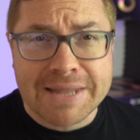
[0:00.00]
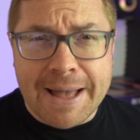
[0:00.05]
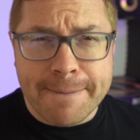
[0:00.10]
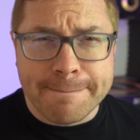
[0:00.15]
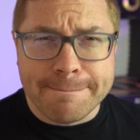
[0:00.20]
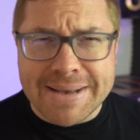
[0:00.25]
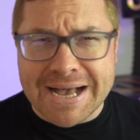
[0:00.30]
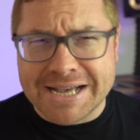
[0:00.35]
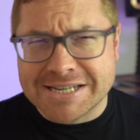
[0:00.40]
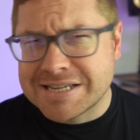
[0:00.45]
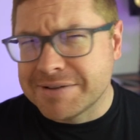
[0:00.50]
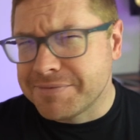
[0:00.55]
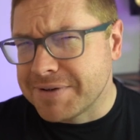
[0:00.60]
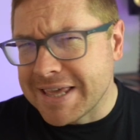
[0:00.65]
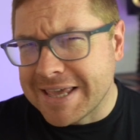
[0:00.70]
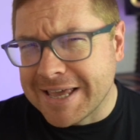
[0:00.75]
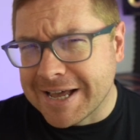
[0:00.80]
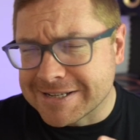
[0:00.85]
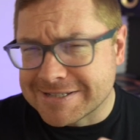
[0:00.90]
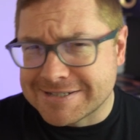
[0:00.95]
That
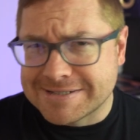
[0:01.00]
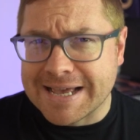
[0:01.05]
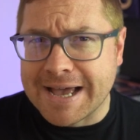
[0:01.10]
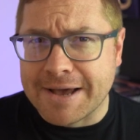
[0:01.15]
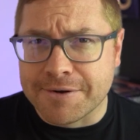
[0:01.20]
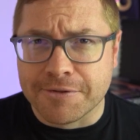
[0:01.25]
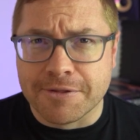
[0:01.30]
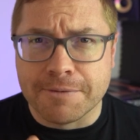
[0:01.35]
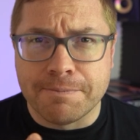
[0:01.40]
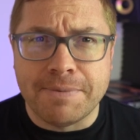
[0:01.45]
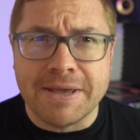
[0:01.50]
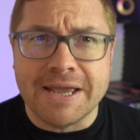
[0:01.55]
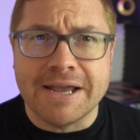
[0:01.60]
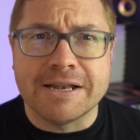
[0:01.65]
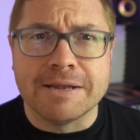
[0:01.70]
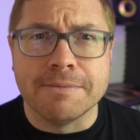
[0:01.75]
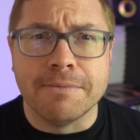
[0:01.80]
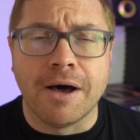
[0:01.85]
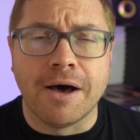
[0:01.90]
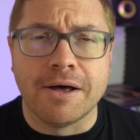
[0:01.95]
massively cuts down on the
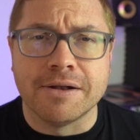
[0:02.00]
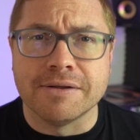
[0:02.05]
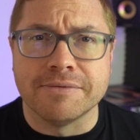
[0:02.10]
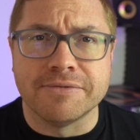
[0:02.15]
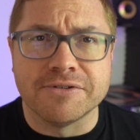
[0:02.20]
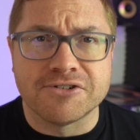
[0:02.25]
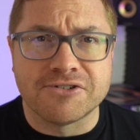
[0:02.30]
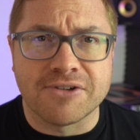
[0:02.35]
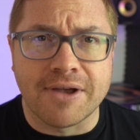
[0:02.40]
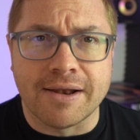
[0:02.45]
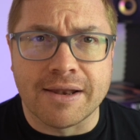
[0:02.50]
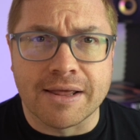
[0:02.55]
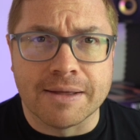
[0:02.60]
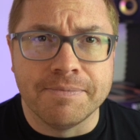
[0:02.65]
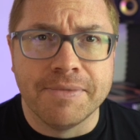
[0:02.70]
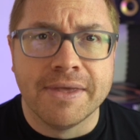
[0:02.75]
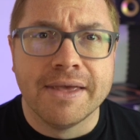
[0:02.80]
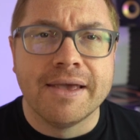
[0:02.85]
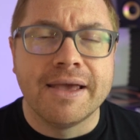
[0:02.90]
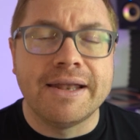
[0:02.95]
peak demand of the
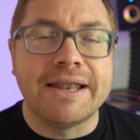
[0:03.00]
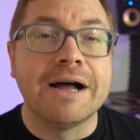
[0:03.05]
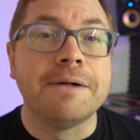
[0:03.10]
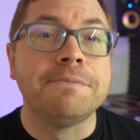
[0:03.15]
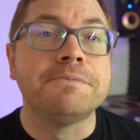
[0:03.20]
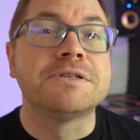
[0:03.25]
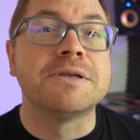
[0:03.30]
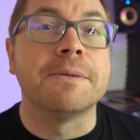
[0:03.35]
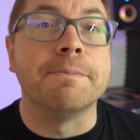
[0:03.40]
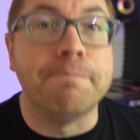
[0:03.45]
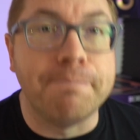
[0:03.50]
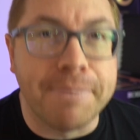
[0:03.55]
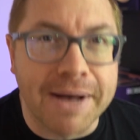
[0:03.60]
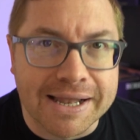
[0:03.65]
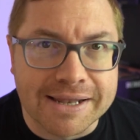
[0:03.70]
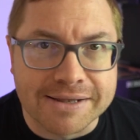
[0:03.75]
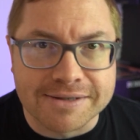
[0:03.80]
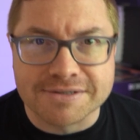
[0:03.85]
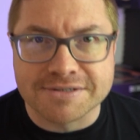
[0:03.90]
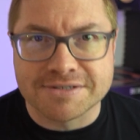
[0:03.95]
stadium. It helps
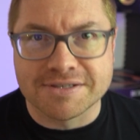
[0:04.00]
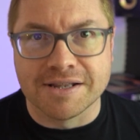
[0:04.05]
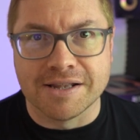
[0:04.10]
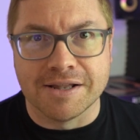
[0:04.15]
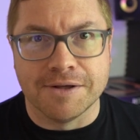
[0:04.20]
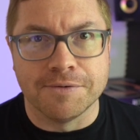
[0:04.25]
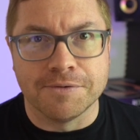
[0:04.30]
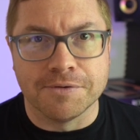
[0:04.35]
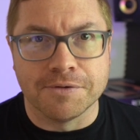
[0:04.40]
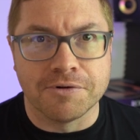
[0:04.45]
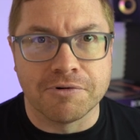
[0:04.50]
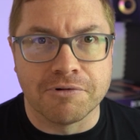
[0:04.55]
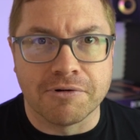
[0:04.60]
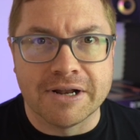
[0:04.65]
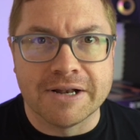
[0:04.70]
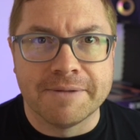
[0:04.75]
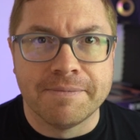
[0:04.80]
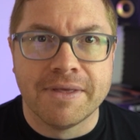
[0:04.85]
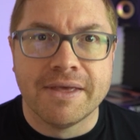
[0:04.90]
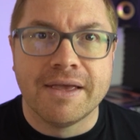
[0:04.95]
balance the local
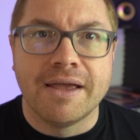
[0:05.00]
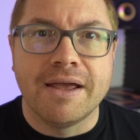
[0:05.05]
grid.